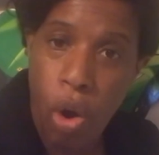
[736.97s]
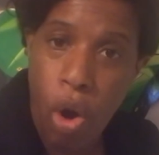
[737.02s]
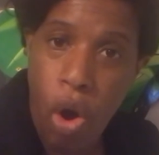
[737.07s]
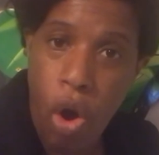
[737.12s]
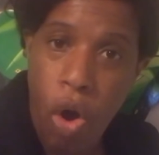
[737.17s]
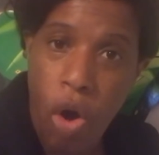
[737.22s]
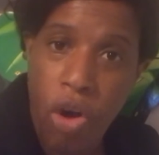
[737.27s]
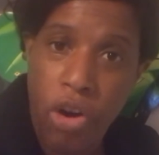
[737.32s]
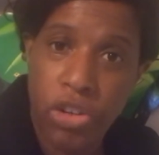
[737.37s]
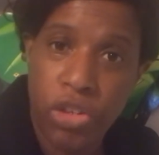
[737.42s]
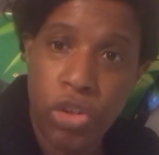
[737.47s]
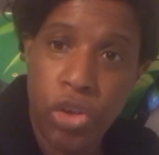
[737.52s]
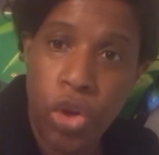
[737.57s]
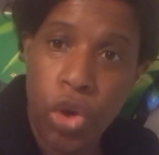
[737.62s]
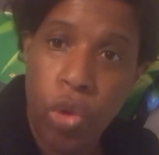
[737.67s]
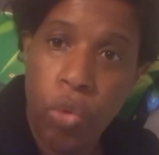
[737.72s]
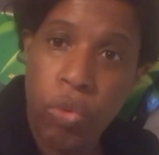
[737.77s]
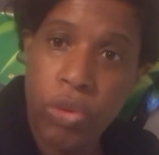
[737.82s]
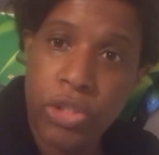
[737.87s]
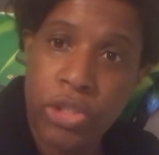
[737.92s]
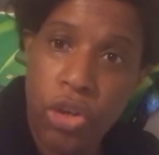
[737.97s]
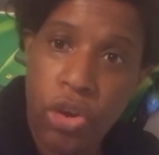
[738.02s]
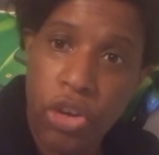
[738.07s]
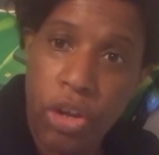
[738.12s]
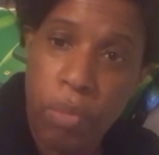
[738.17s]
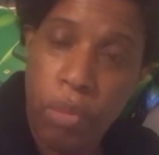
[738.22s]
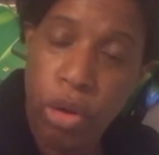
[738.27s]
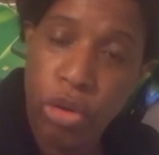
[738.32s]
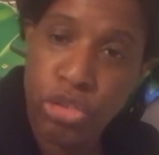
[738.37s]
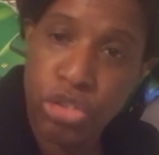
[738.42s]
on, we talk
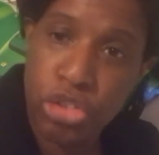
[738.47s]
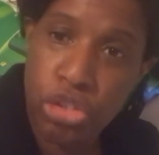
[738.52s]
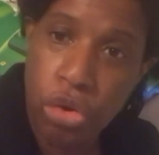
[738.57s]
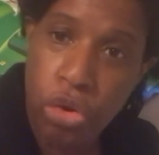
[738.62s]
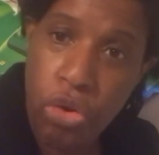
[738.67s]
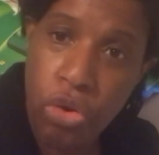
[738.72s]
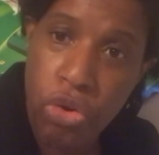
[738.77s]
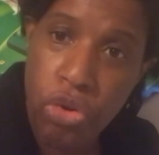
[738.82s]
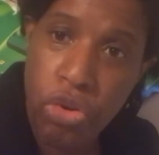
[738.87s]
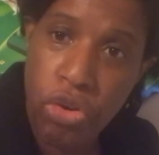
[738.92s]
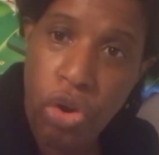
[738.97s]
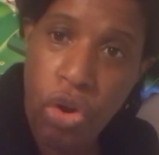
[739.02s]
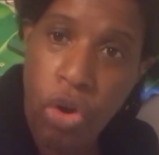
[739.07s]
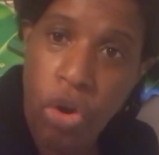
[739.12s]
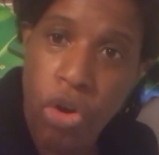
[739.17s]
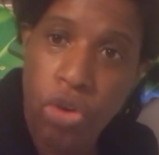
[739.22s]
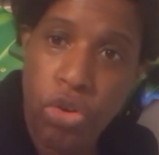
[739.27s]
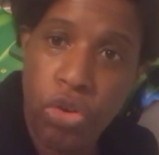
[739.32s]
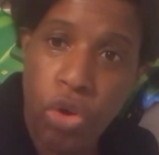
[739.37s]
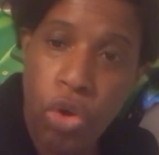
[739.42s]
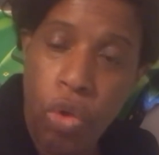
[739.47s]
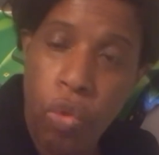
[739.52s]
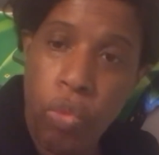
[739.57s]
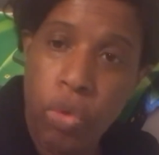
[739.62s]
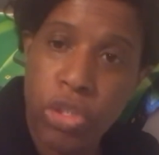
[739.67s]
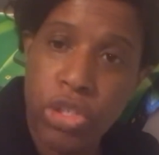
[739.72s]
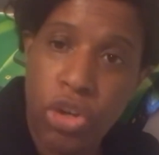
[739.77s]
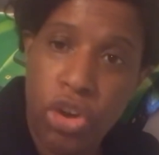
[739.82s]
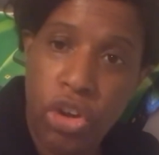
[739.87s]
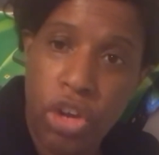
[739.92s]
about turn on, we
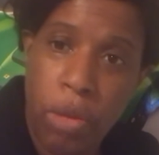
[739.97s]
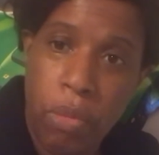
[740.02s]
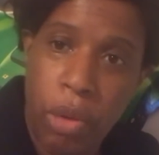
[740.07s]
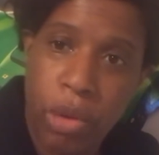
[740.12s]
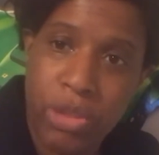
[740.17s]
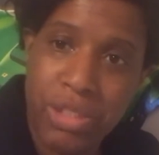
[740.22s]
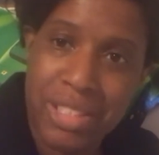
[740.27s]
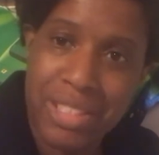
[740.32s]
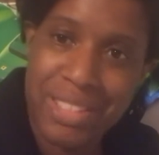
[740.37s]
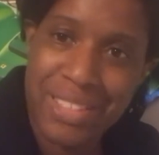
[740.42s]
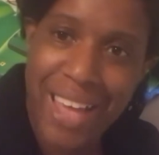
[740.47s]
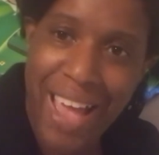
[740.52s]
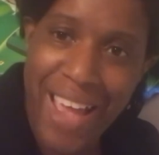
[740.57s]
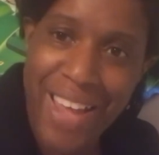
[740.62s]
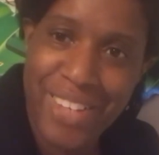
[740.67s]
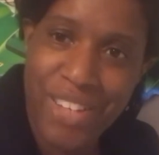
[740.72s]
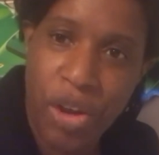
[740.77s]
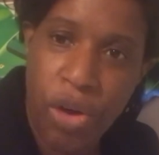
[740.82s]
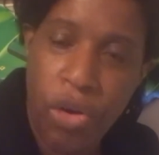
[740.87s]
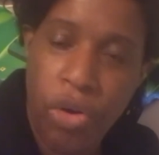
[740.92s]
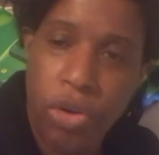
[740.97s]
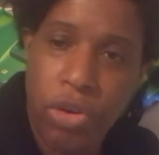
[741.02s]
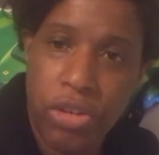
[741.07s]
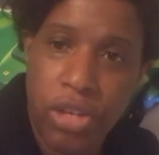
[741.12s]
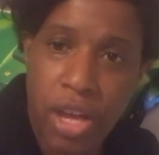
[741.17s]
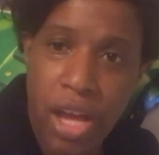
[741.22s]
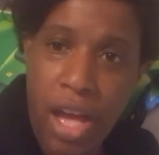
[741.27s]
talk about sign on.